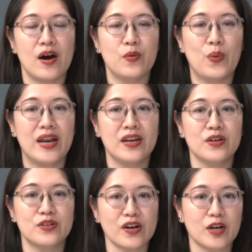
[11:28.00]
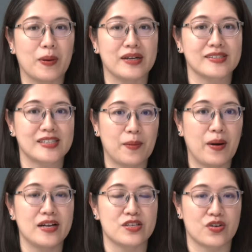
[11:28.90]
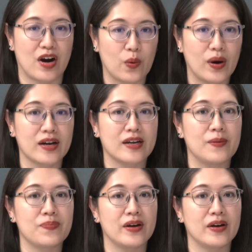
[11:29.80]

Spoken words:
when you talk about Sabah and Sarawak,